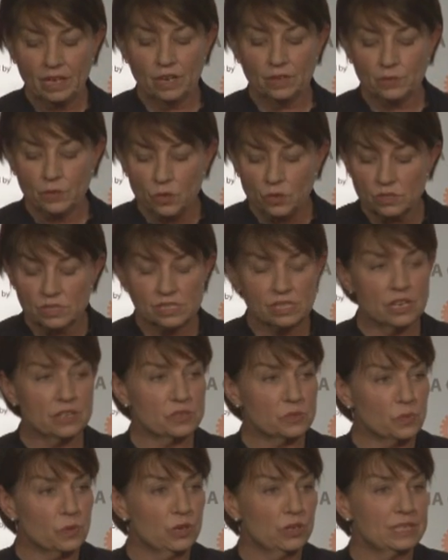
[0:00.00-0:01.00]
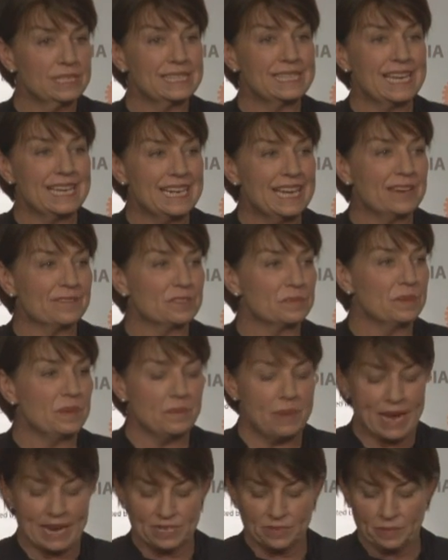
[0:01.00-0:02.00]
Of course, those words then have to be
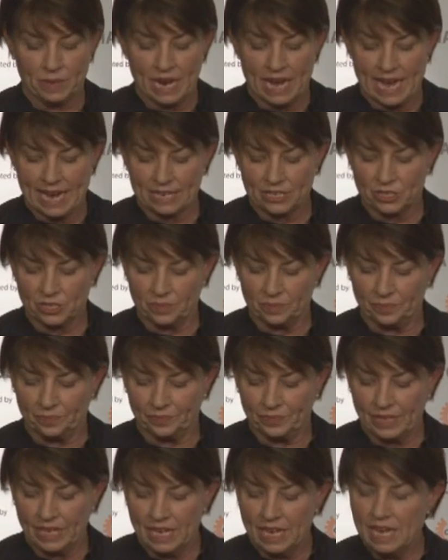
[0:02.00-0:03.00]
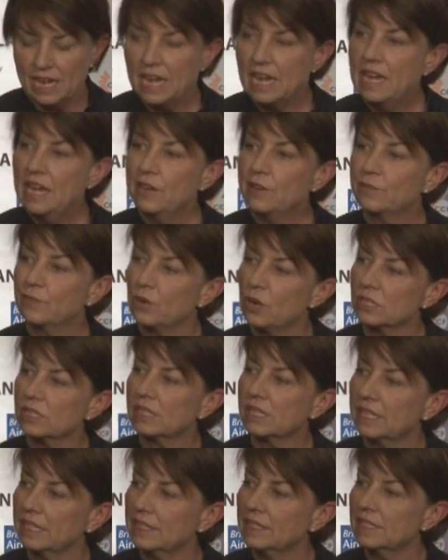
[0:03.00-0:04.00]
backed by action. If
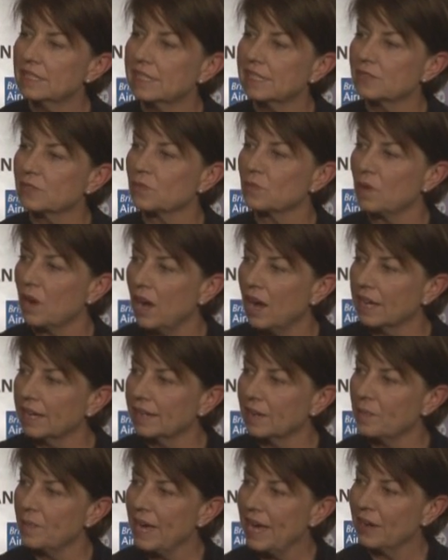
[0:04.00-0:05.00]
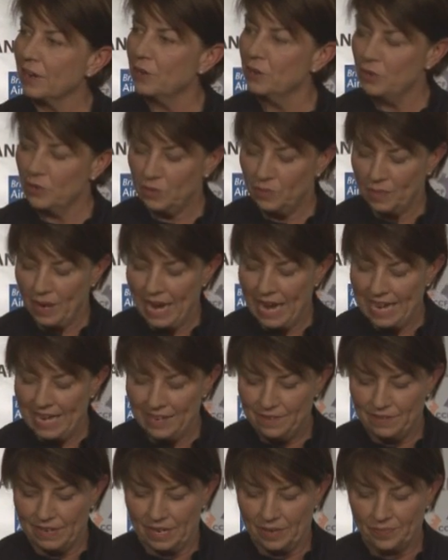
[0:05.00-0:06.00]
Ross Gittins is right about herd
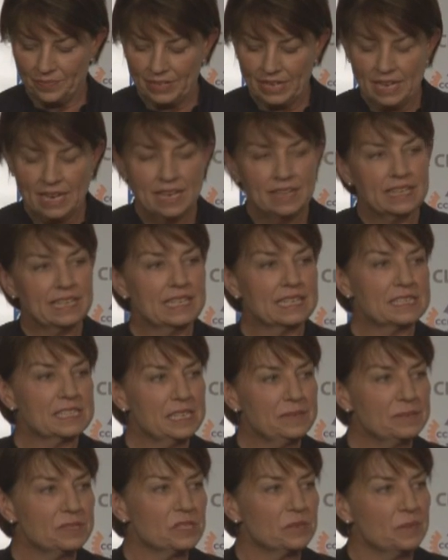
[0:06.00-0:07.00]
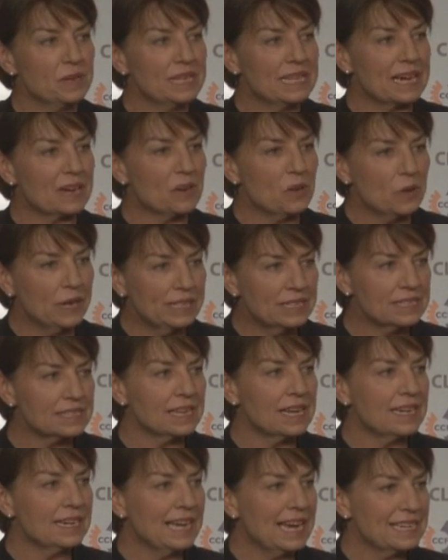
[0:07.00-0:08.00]
behaviour, then it seems to me that
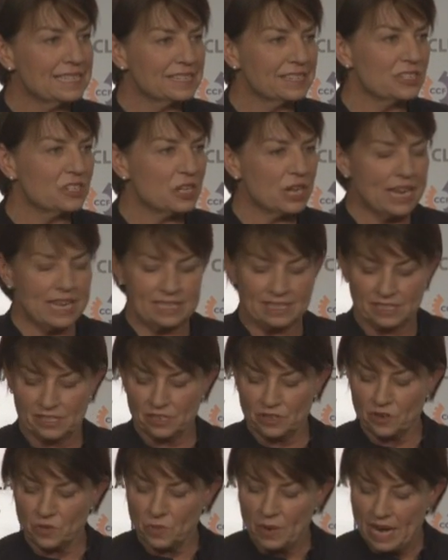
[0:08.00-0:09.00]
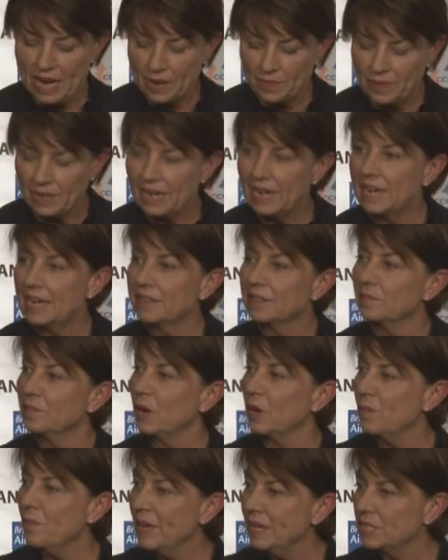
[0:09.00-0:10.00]
Queensland has the chance to grab the
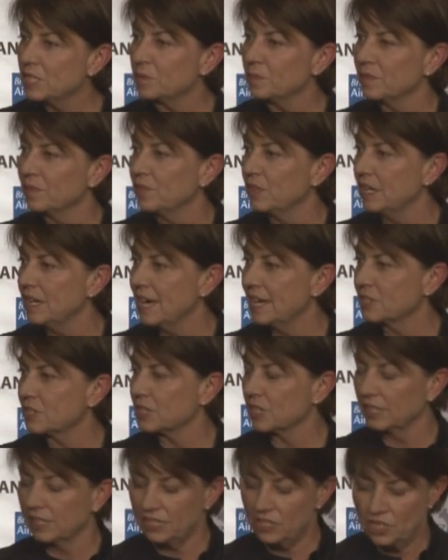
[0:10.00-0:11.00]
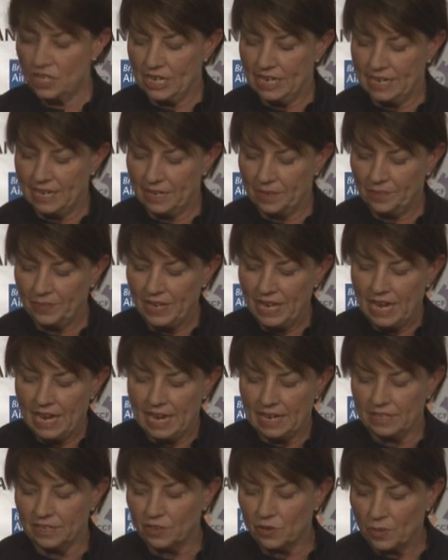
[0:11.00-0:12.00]
momentum of the national agenda
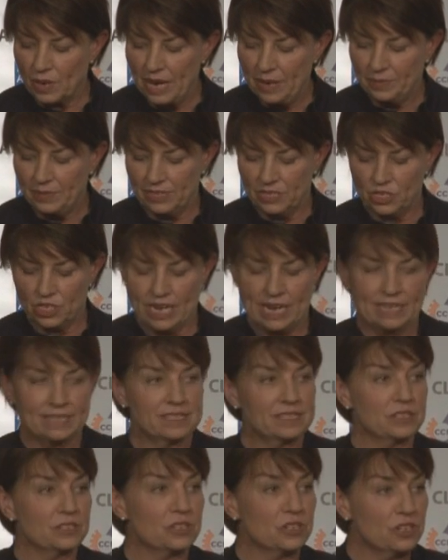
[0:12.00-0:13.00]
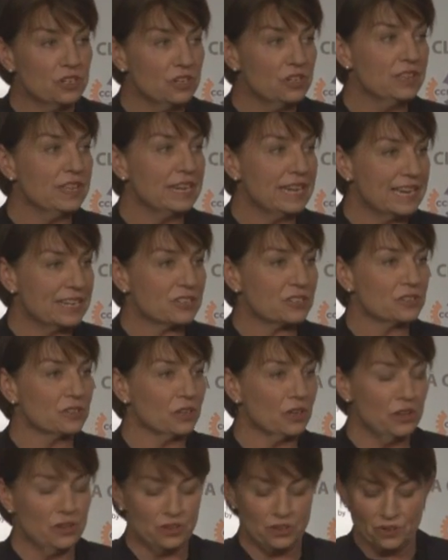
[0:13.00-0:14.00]
and to grab the chance to turn the
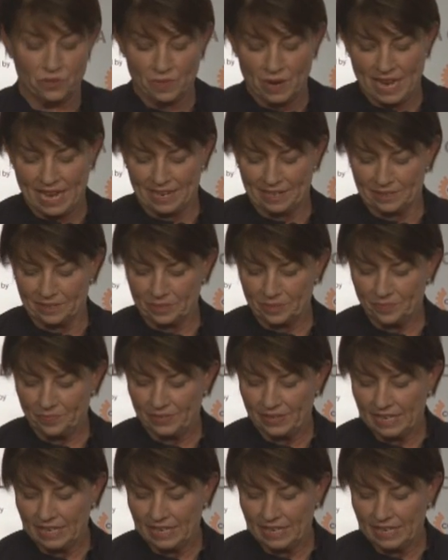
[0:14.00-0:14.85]
national herd around.